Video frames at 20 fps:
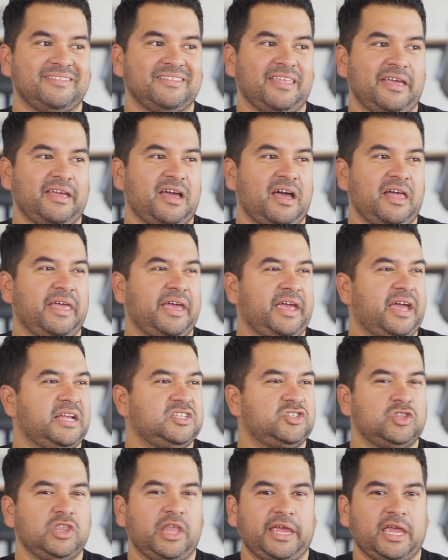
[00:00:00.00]

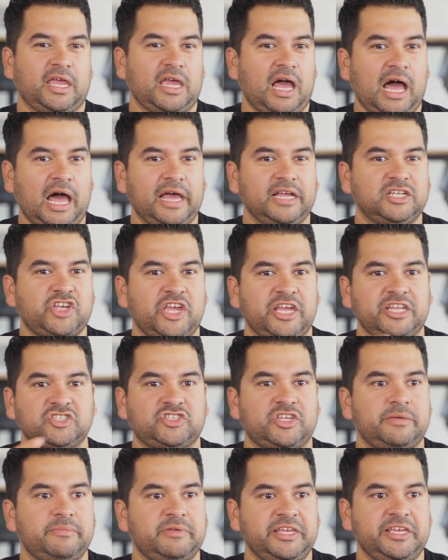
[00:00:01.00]
I
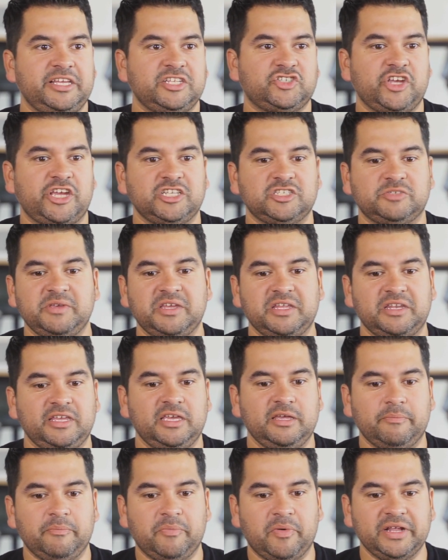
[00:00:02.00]
changed him and he changed me, and
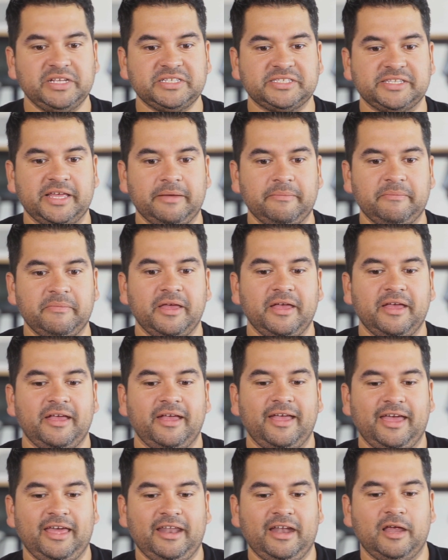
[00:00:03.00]
he embraced them.
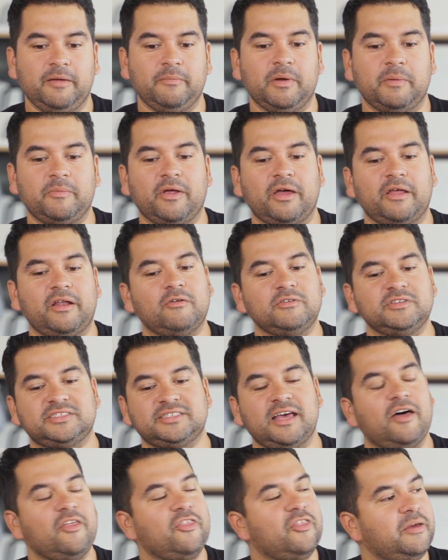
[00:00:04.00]
And I remember I'd always
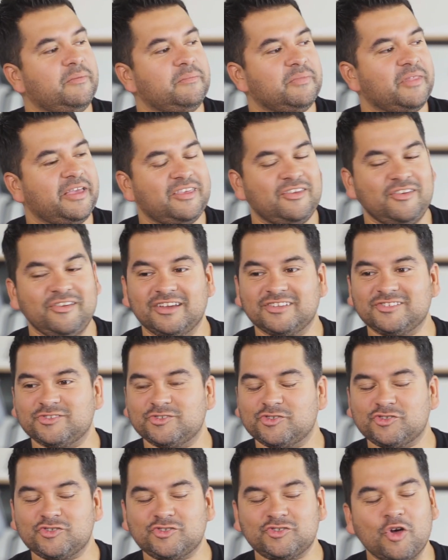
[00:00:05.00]
tell them, like, you guys are
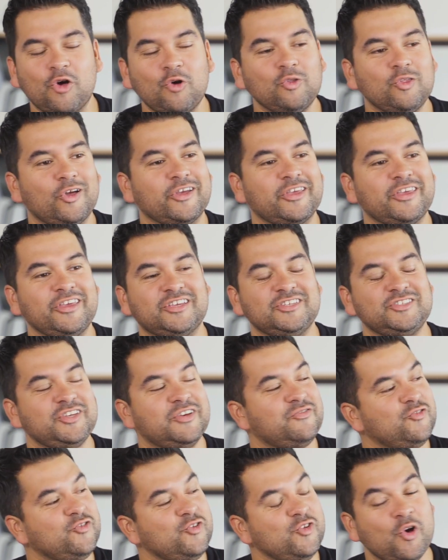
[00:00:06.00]
so lucky because
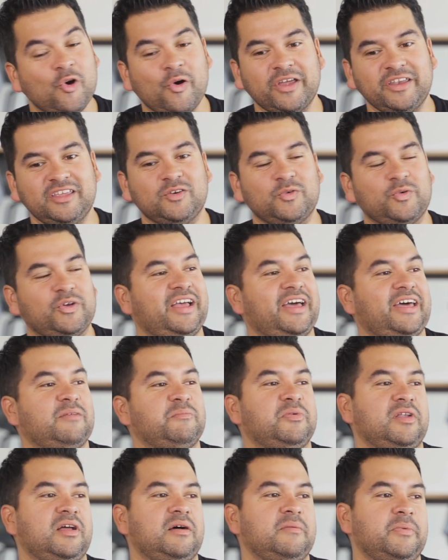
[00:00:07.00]
you have no idea what I had to
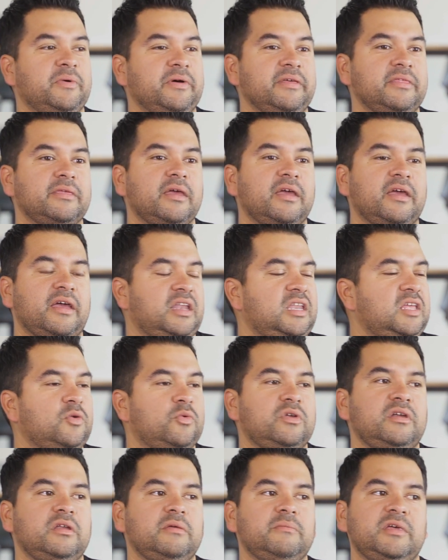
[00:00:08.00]
put up with. And he
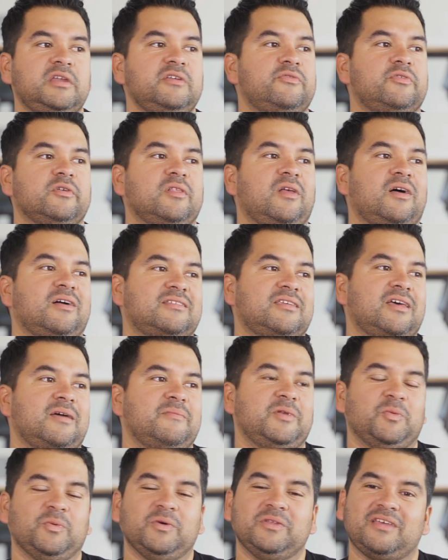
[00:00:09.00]
wouldn't admit it for a long
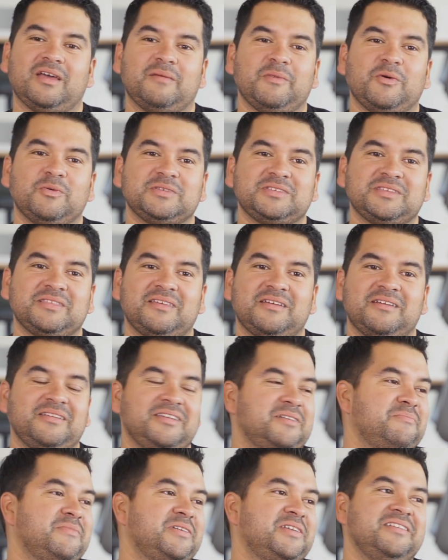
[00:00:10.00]
time. And one time I wasn't there,
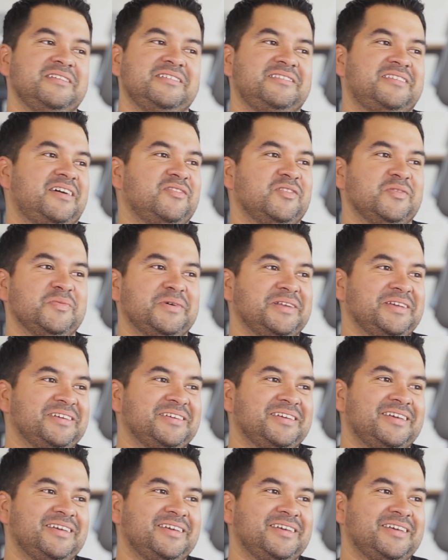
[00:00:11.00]
and he admitted it to everybody.